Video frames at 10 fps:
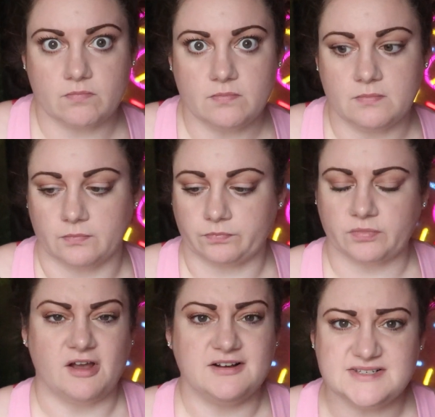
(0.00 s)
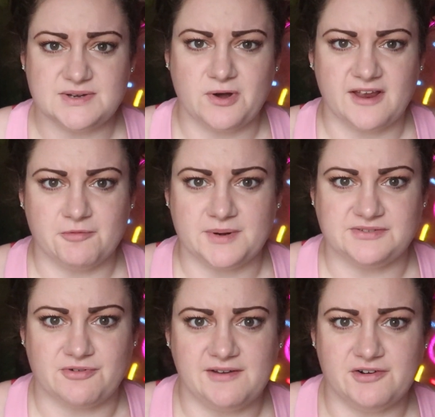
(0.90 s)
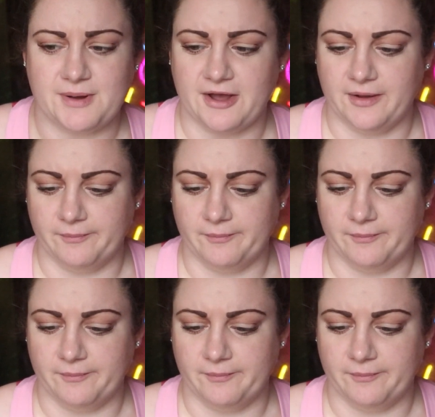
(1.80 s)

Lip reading: Mmm, I can see why everybody's raving about